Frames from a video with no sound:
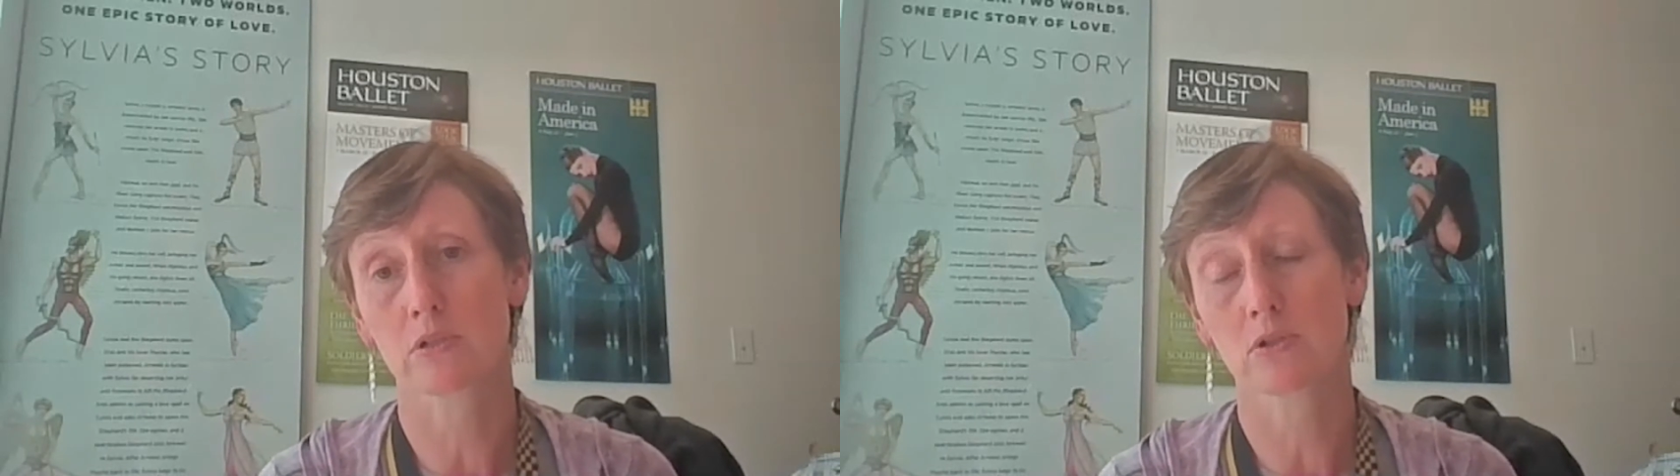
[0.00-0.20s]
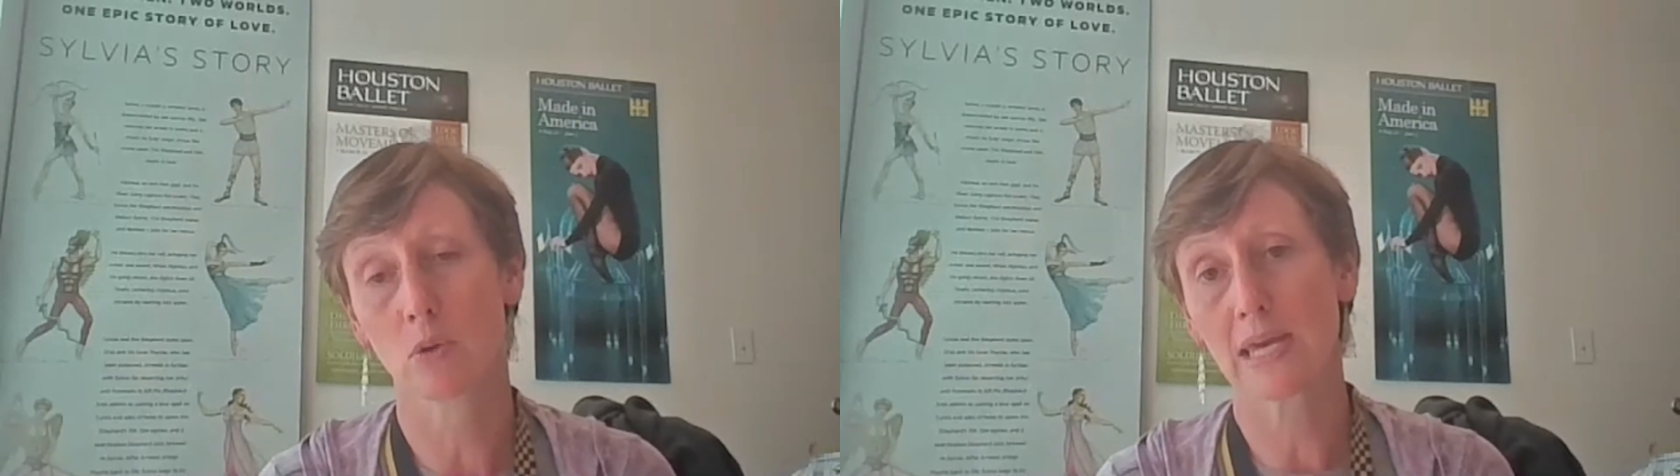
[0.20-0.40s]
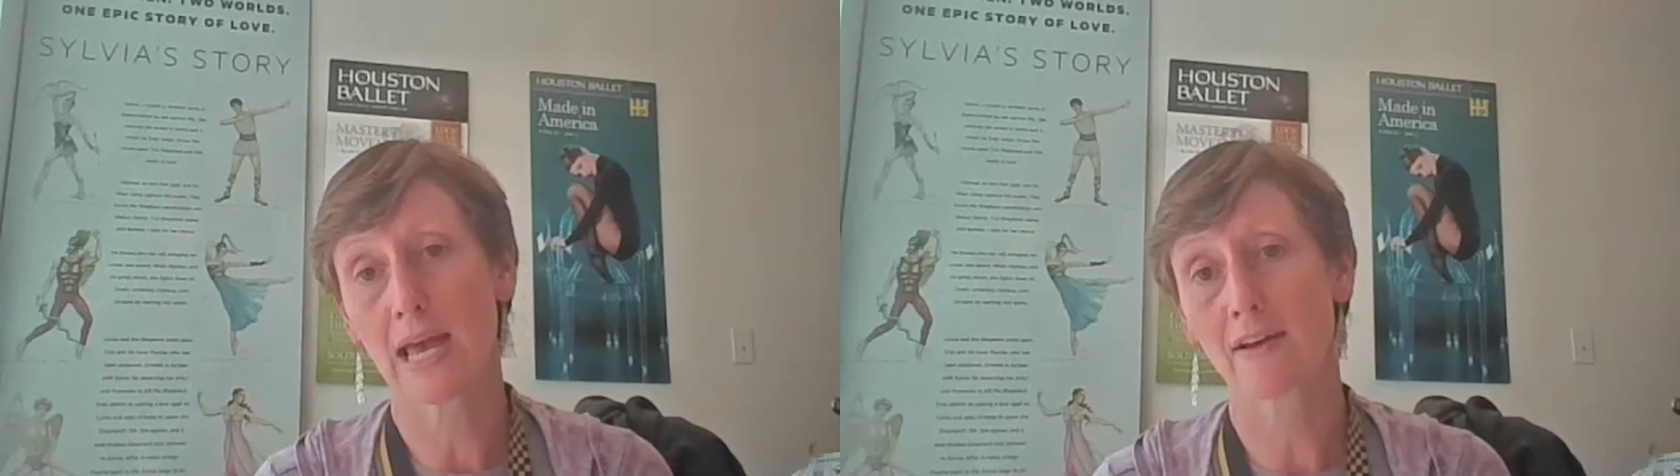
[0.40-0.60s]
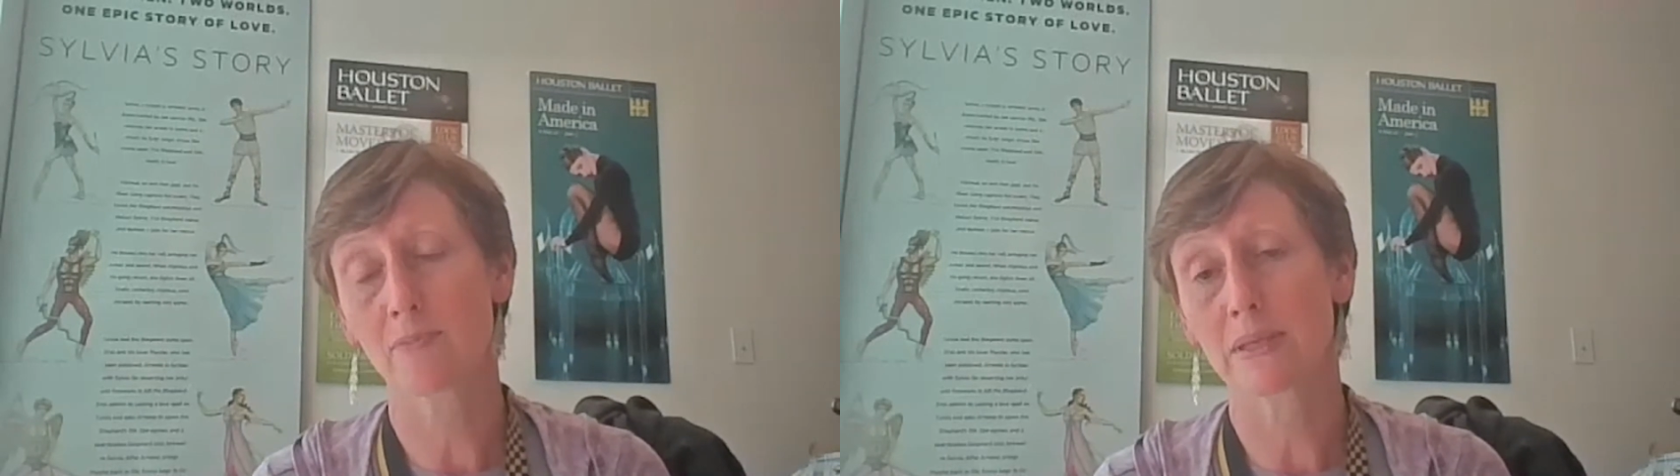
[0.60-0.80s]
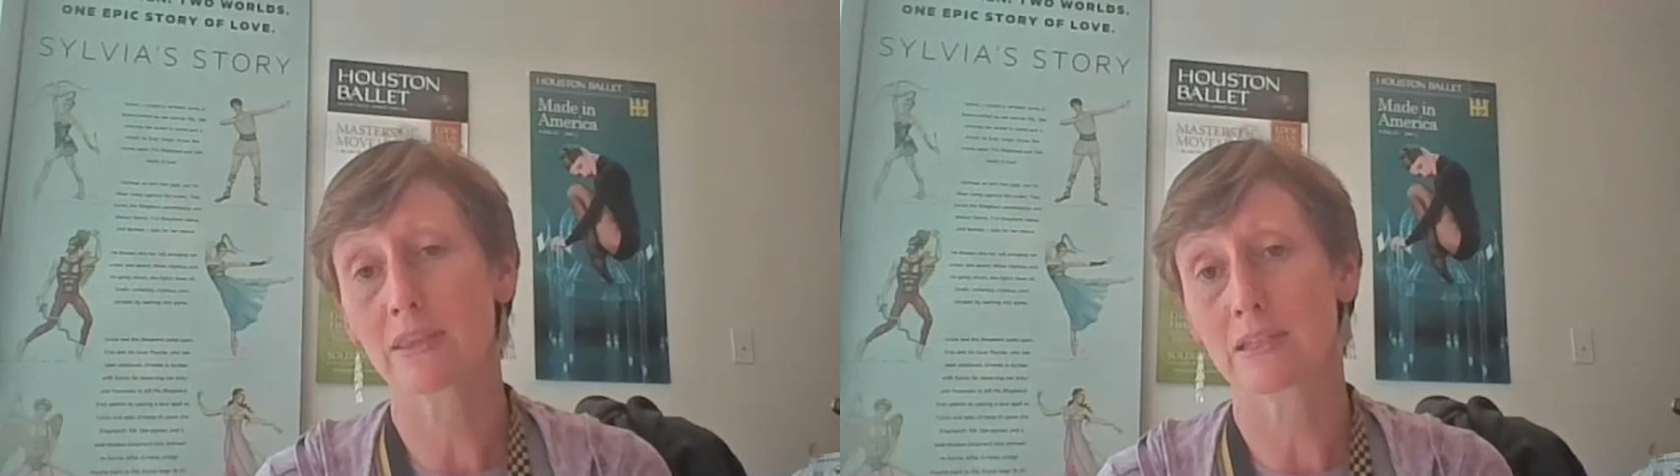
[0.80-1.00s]
So we have
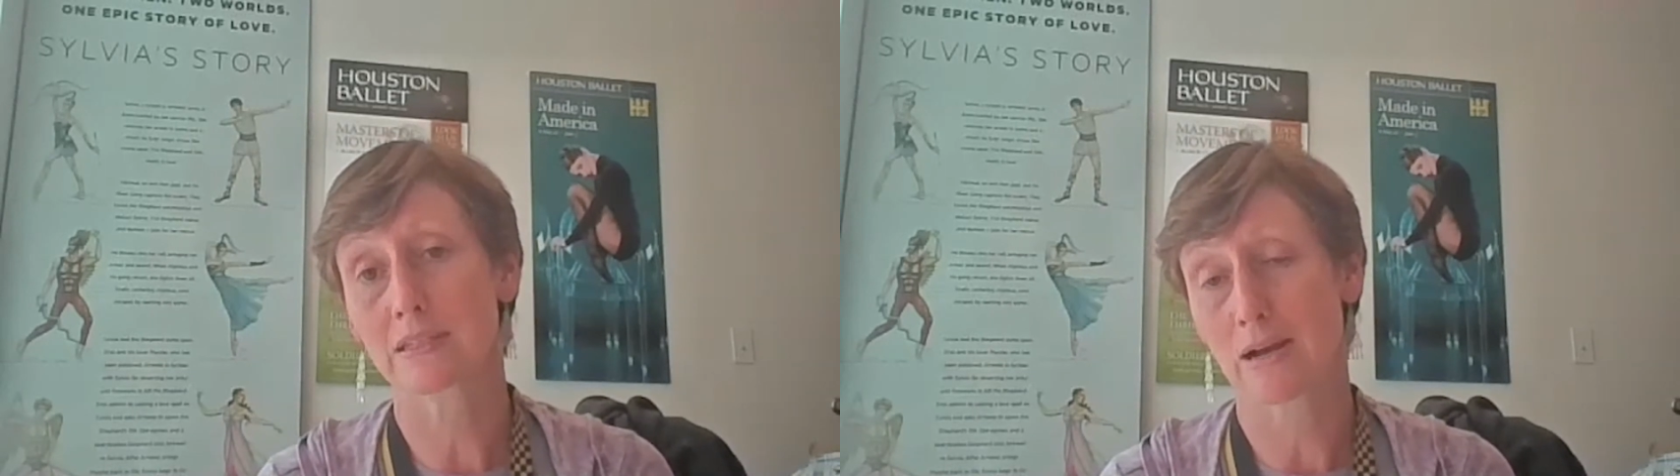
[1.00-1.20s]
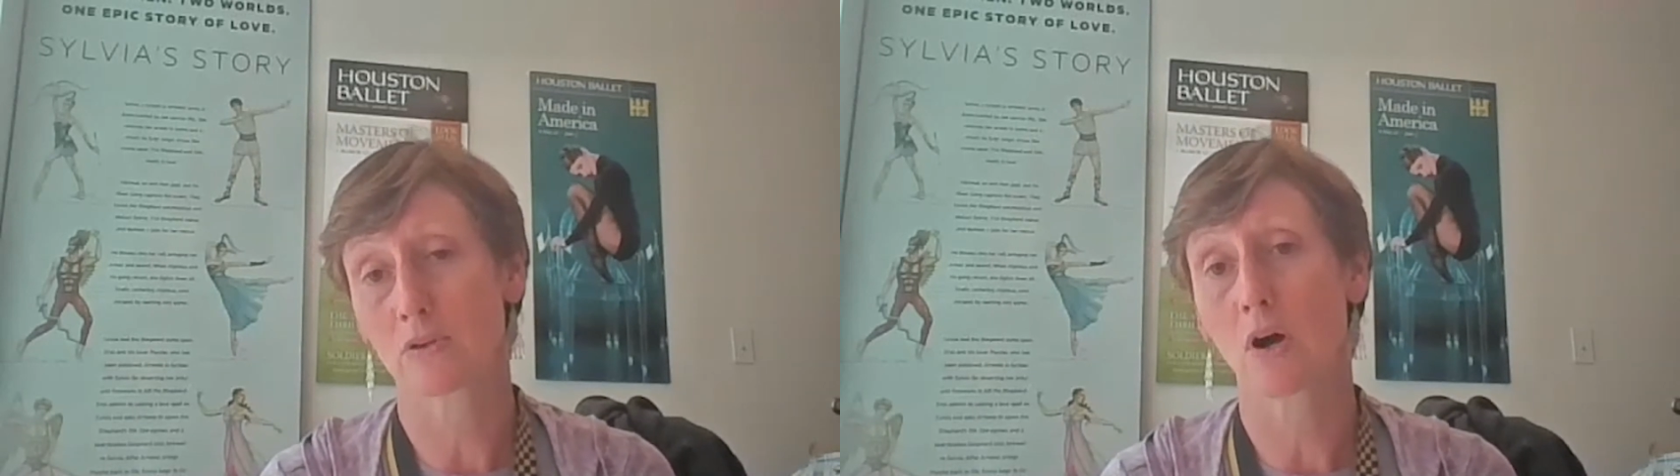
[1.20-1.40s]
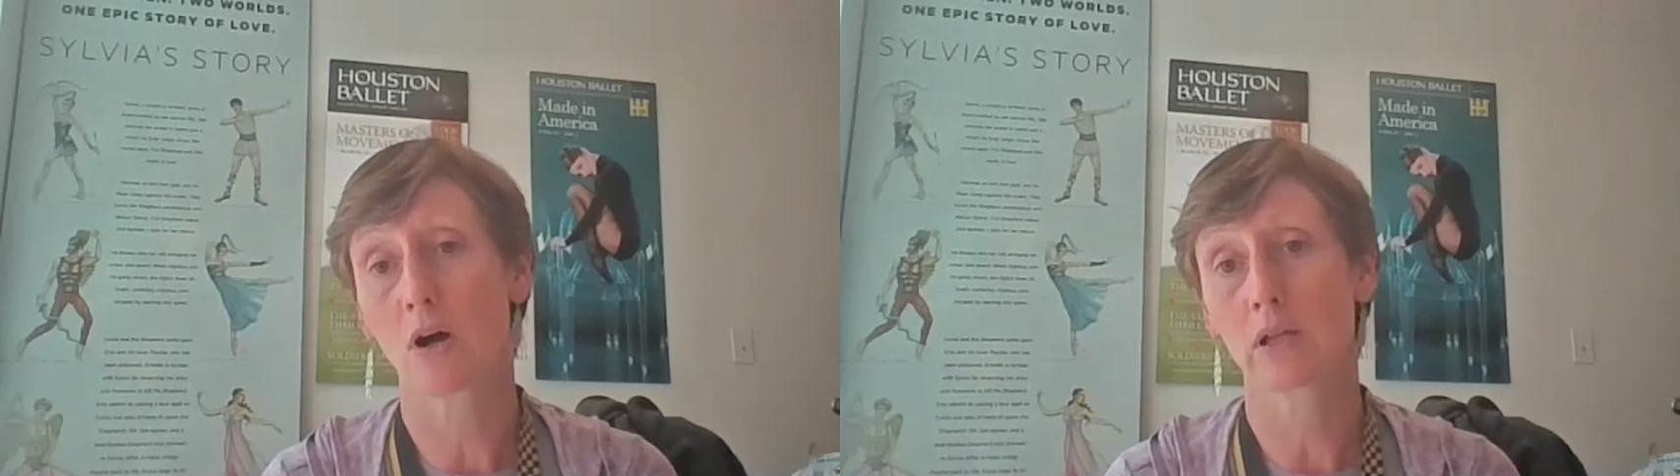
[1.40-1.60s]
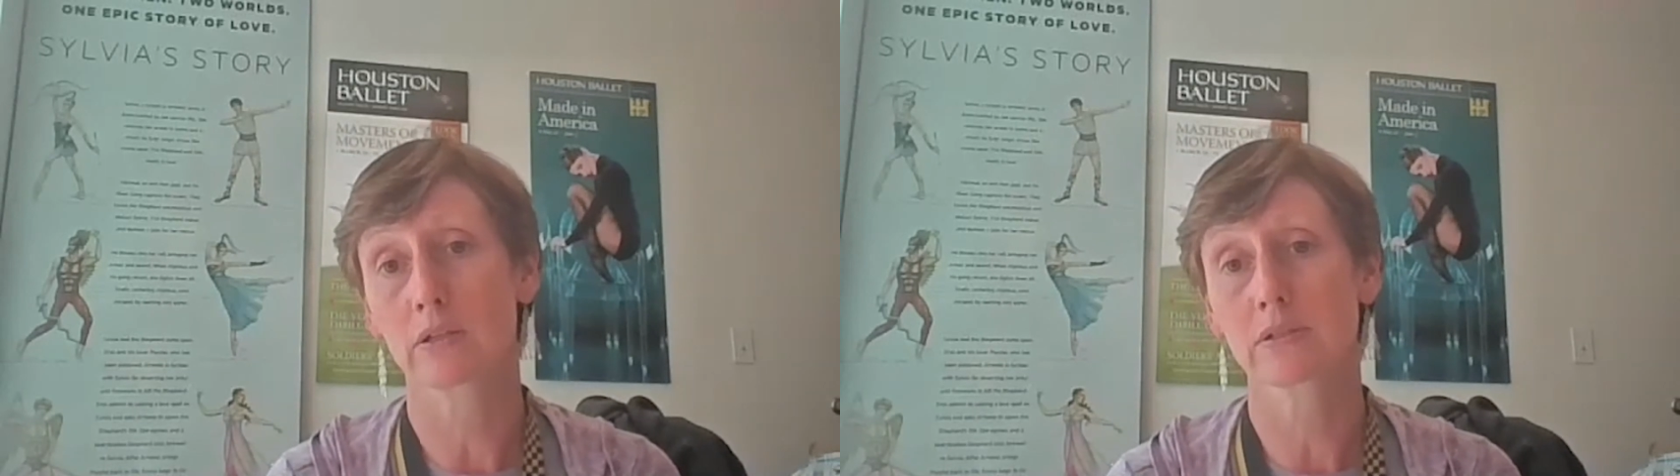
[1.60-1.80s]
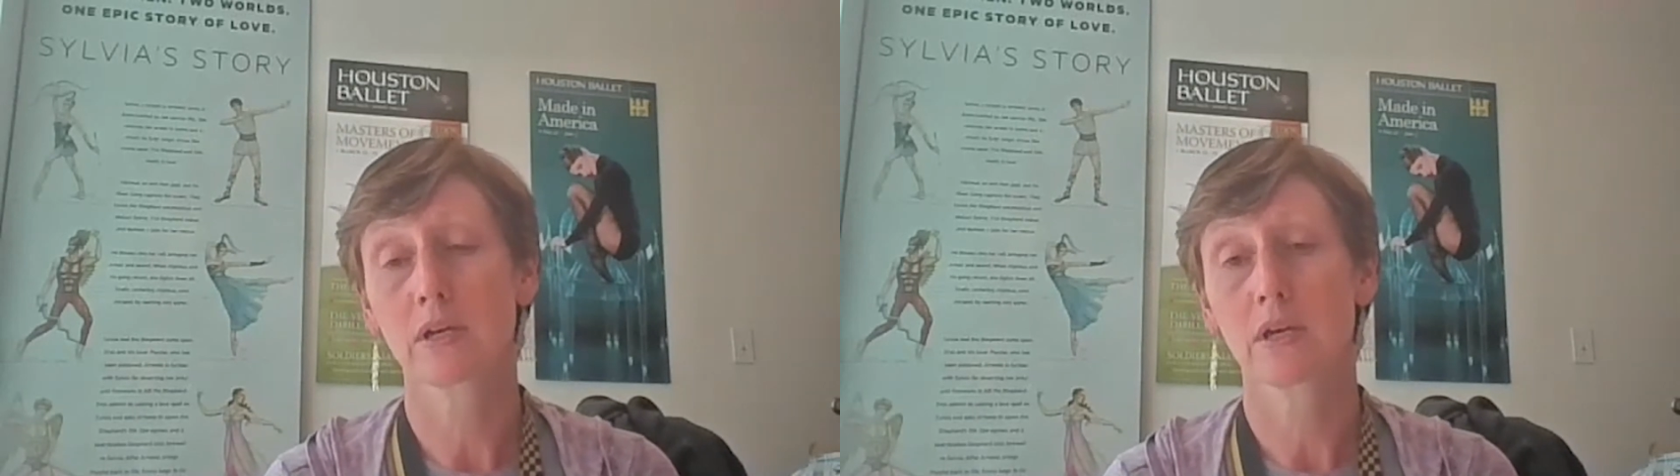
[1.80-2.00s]
monthly town halls